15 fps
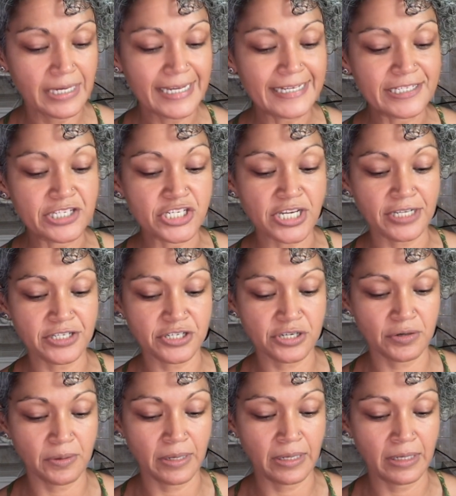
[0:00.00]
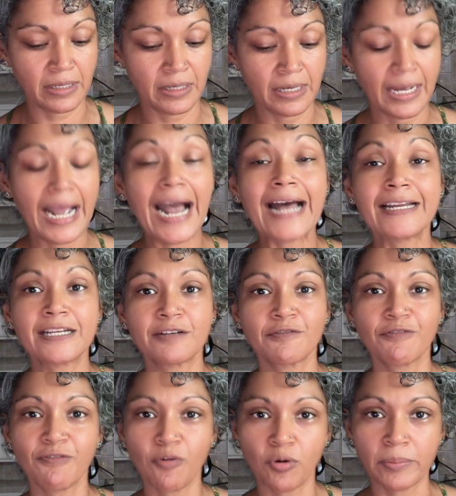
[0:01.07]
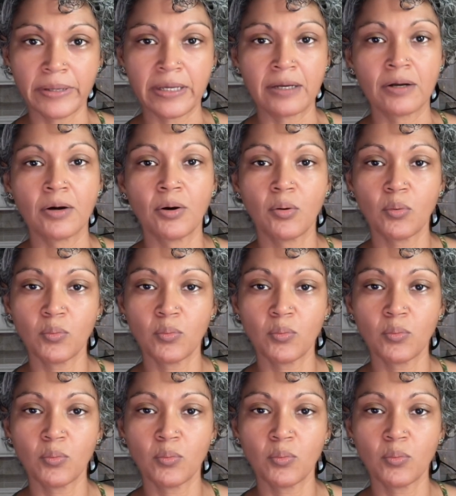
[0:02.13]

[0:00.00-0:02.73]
in gesturing, and in forming